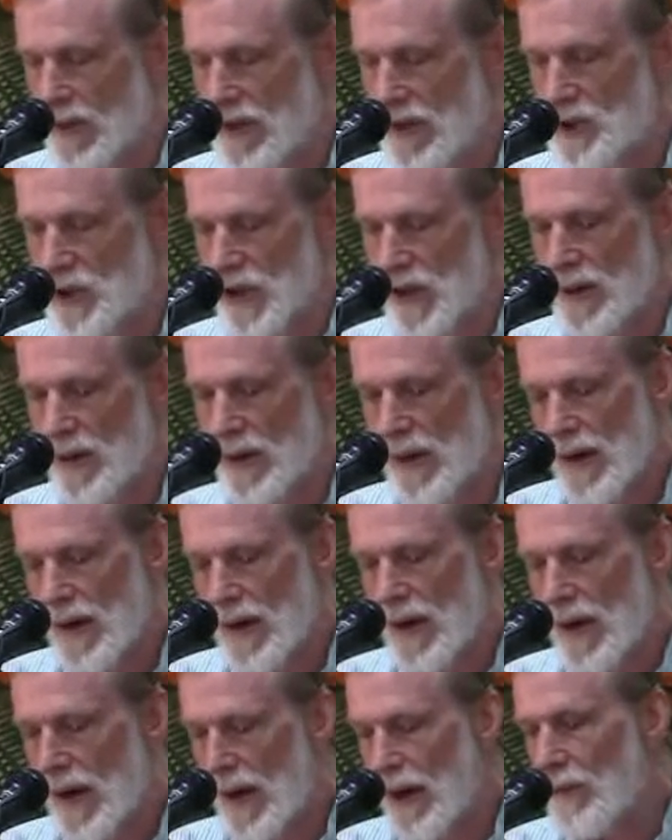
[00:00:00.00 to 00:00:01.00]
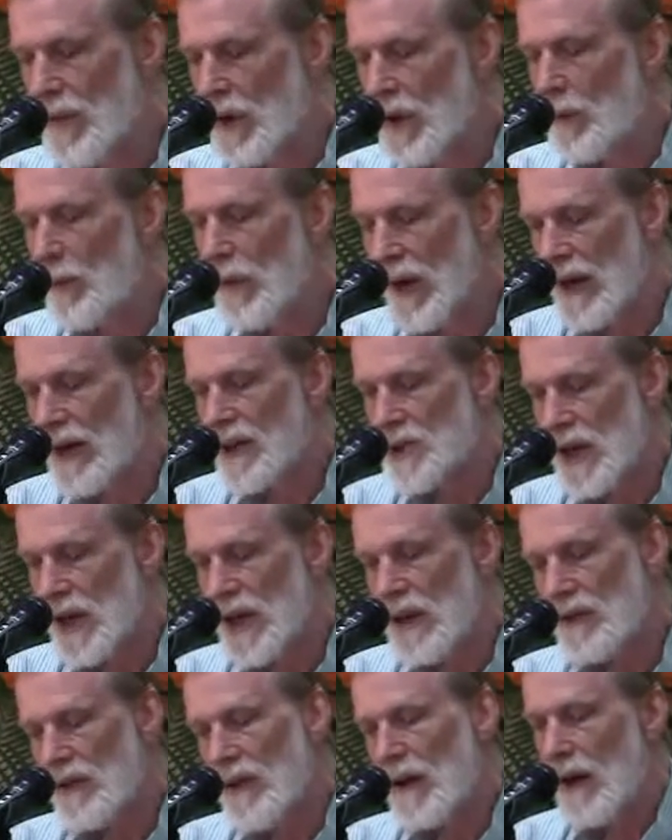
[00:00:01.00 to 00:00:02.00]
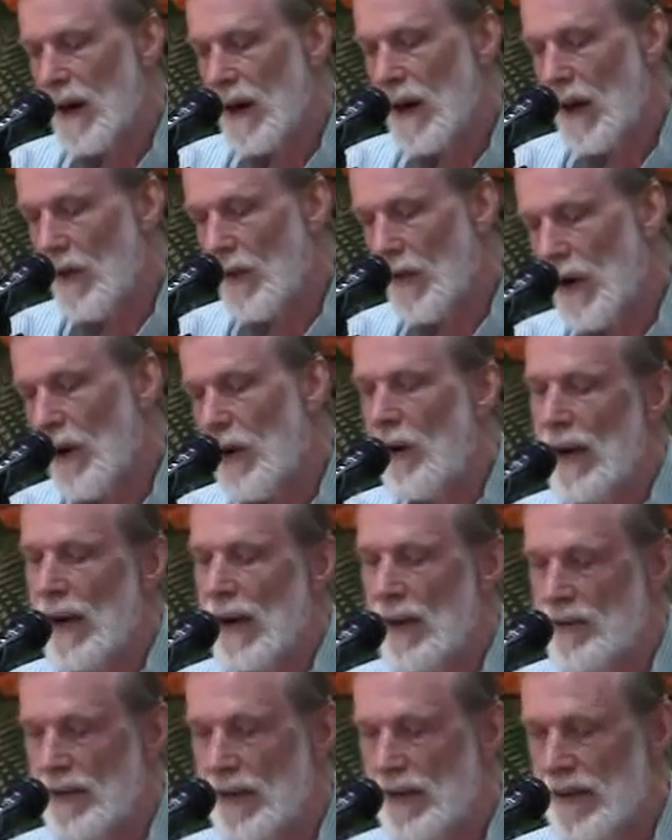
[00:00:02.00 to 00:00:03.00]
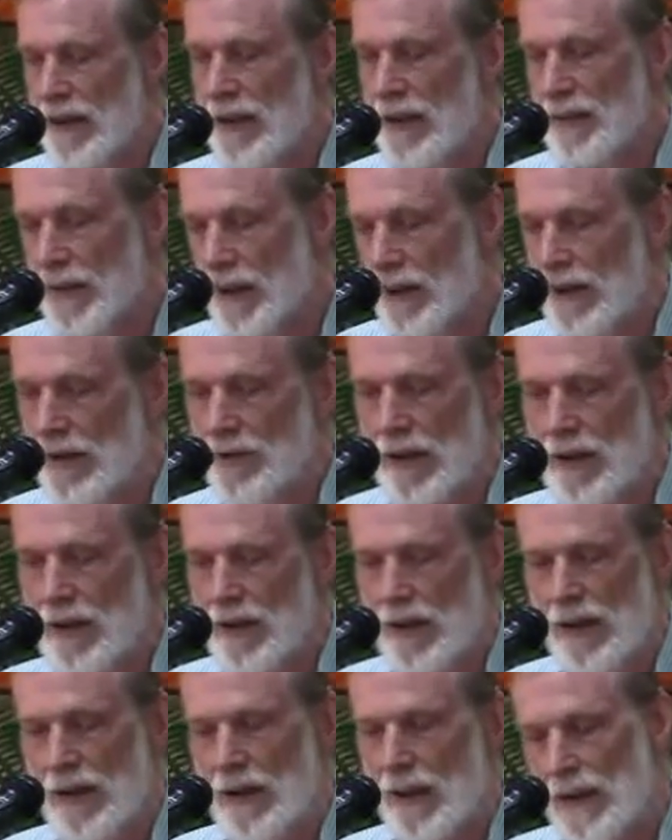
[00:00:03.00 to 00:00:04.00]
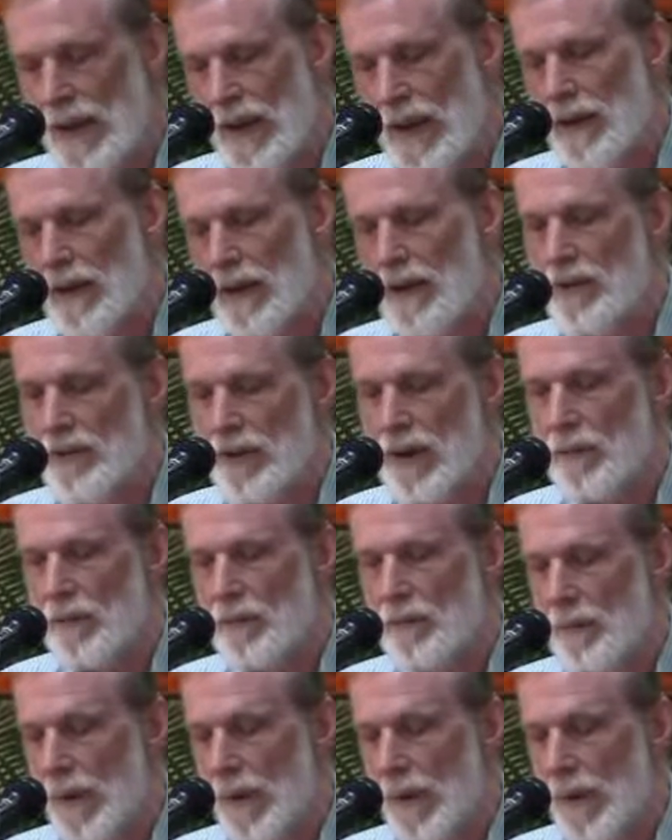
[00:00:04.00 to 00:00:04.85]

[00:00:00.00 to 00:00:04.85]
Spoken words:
vision of the Upanishads, although, as he said, there is indeed a tendency of